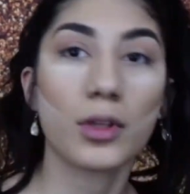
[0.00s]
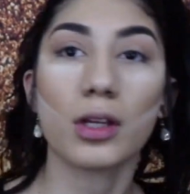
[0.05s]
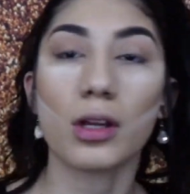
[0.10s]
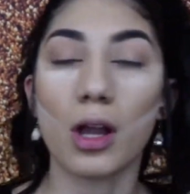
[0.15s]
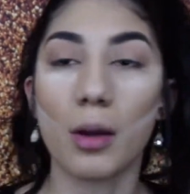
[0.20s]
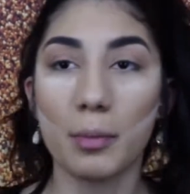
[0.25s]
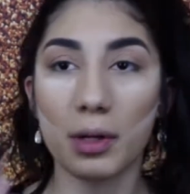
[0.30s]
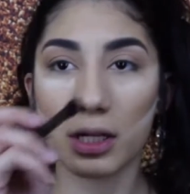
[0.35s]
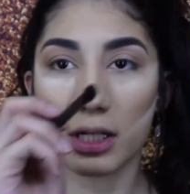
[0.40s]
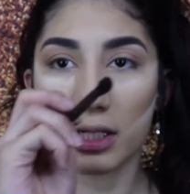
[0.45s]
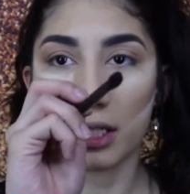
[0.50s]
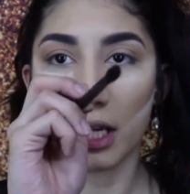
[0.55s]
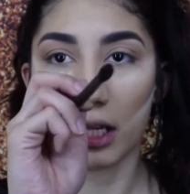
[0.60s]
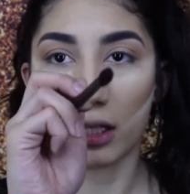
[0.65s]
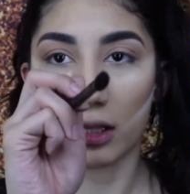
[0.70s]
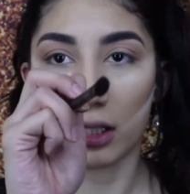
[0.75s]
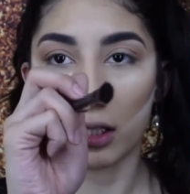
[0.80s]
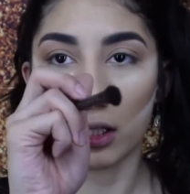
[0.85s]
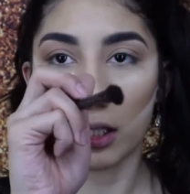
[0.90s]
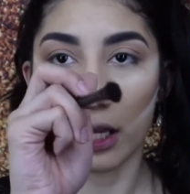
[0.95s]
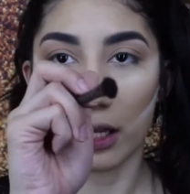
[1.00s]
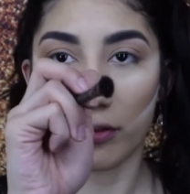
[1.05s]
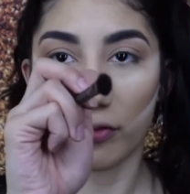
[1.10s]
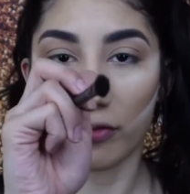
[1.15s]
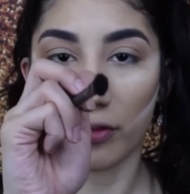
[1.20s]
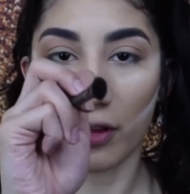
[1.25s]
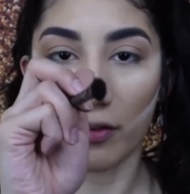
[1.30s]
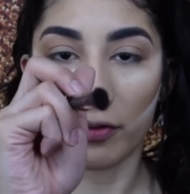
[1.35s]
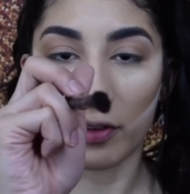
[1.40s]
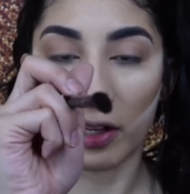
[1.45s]
I'm gonna take this like
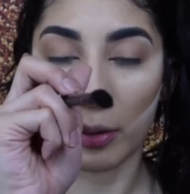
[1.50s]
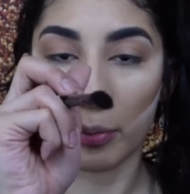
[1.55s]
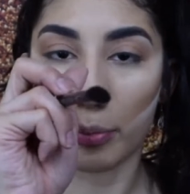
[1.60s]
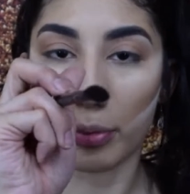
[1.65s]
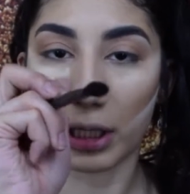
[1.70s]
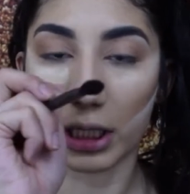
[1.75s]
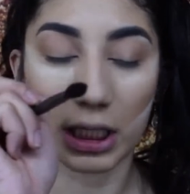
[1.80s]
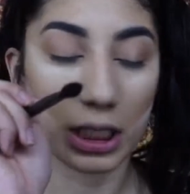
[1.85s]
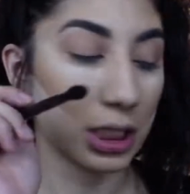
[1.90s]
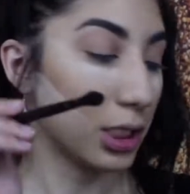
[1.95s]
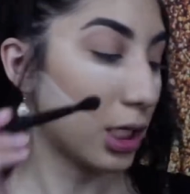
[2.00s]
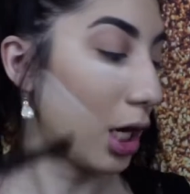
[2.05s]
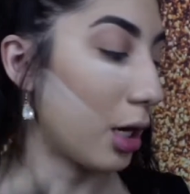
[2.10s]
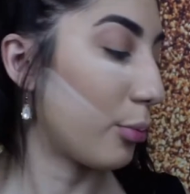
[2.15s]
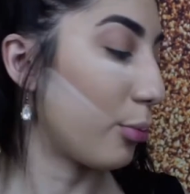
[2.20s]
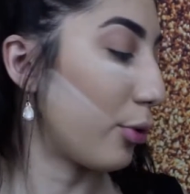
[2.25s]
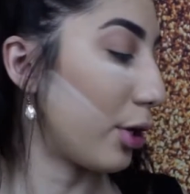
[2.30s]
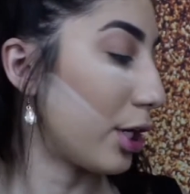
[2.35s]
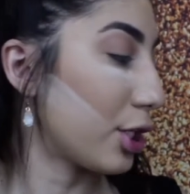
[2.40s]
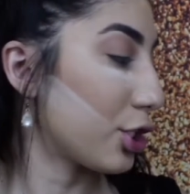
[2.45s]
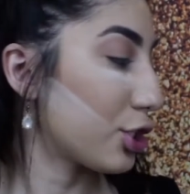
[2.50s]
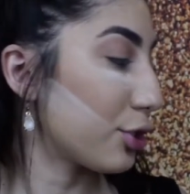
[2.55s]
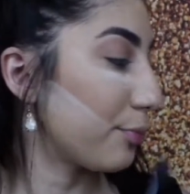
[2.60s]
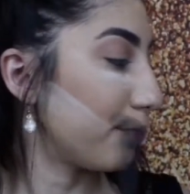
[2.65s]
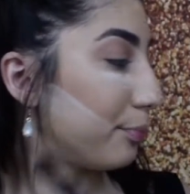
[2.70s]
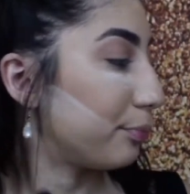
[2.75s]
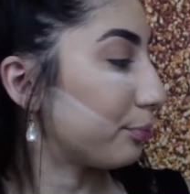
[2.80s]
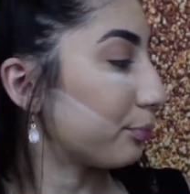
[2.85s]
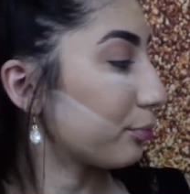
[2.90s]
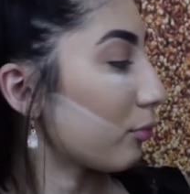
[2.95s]
fluffy blending type brush.
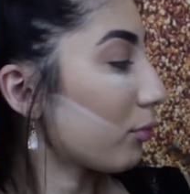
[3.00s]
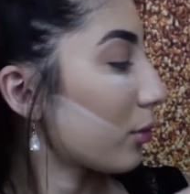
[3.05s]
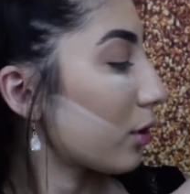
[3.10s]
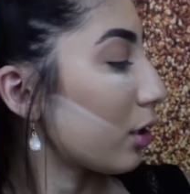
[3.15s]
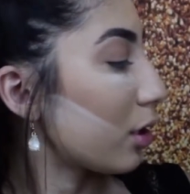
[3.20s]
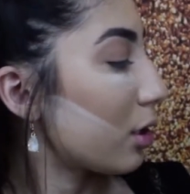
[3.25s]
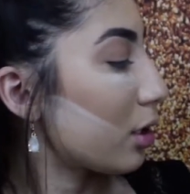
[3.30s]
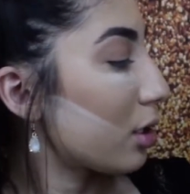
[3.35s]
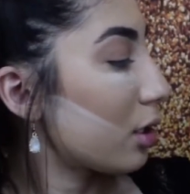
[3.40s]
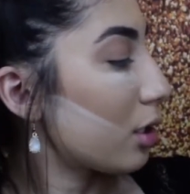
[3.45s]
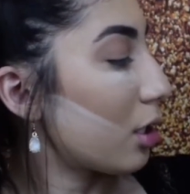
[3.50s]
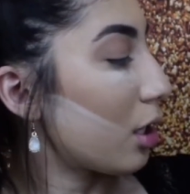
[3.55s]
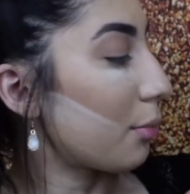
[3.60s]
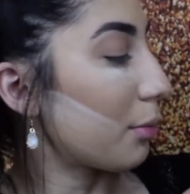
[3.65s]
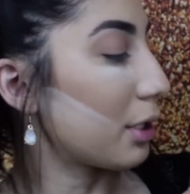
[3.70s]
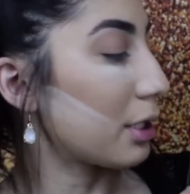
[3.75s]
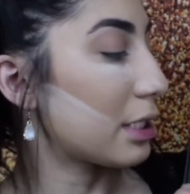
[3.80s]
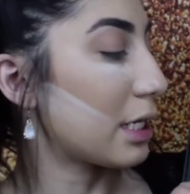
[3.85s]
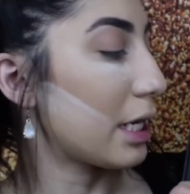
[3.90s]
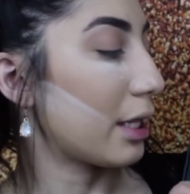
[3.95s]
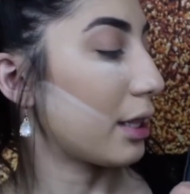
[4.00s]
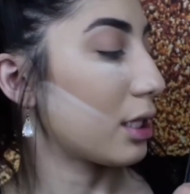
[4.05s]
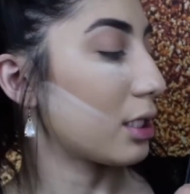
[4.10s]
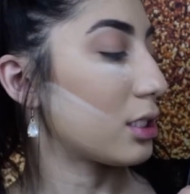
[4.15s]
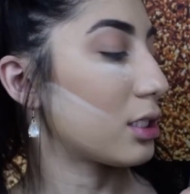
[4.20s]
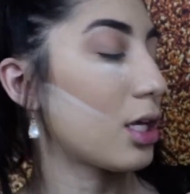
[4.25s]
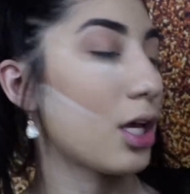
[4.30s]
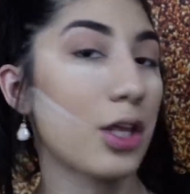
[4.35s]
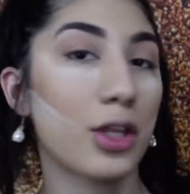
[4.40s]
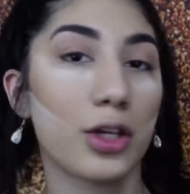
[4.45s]
I'm gonna take
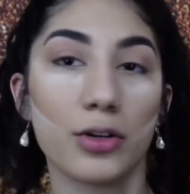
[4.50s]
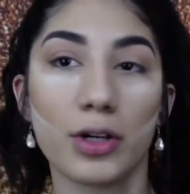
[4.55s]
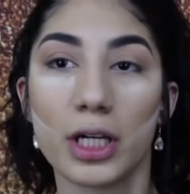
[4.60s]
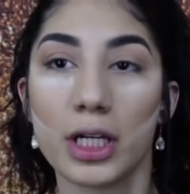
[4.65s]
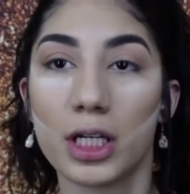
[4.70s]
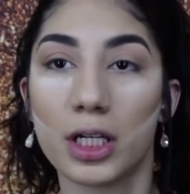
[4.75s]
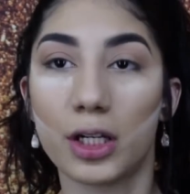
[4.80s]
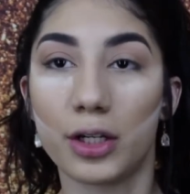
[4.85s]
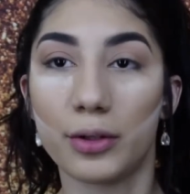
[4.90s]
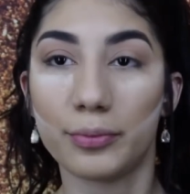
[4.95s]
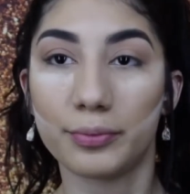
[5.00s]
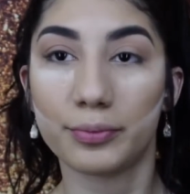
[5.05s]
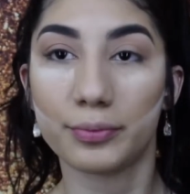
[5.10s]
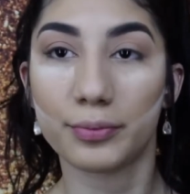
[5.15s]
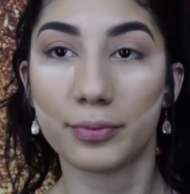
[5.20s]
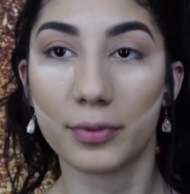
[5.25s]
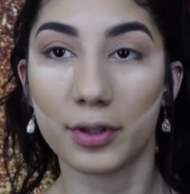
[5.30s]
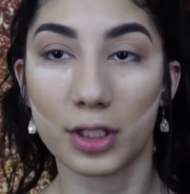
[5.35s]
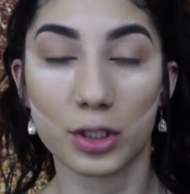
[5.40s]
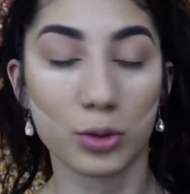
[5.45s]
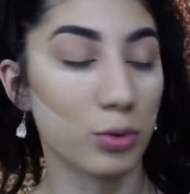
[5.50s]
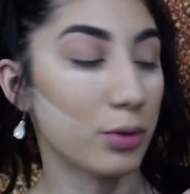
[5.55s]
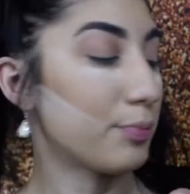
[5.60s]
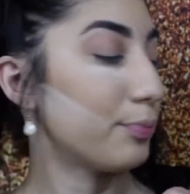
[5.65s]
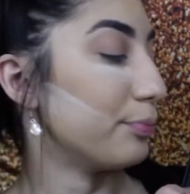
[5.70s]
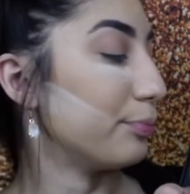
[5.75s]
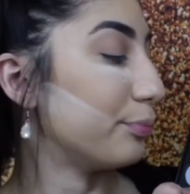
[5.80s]
this color right here, this one.